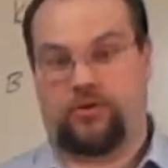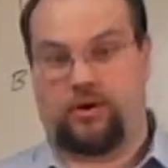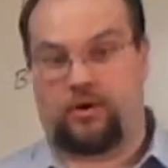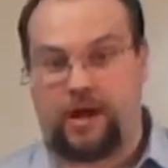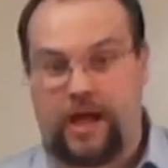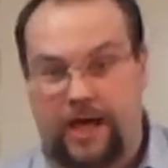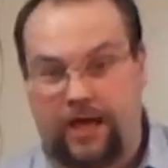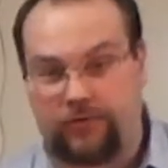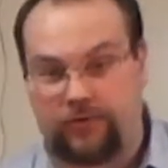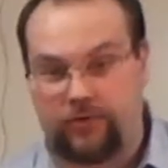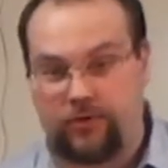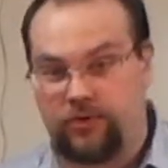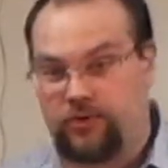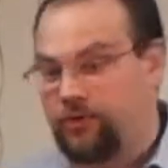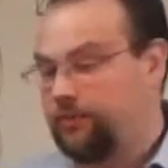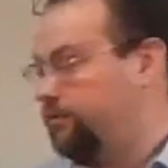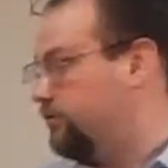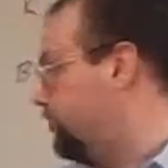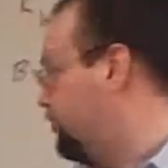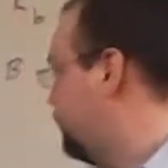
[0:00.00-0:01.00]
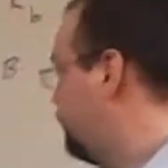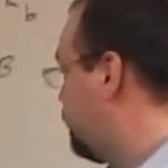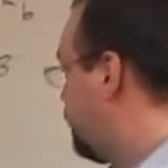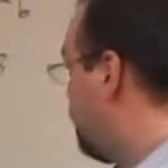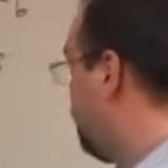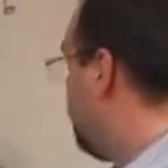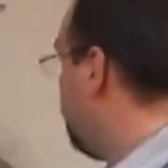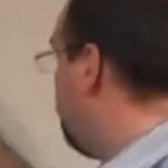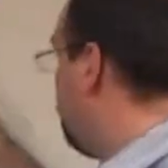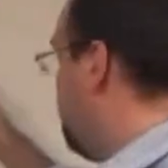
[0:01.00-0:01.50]
aren't acids, so it should
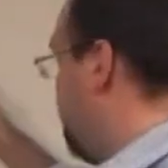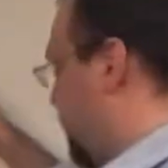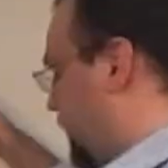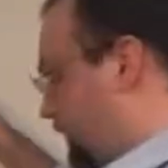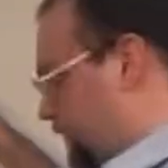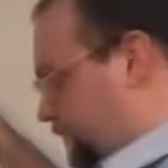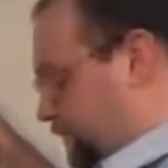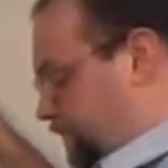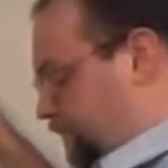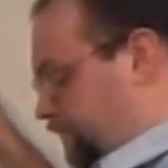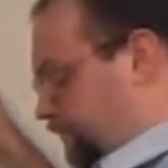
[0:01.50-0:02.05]
start with a B.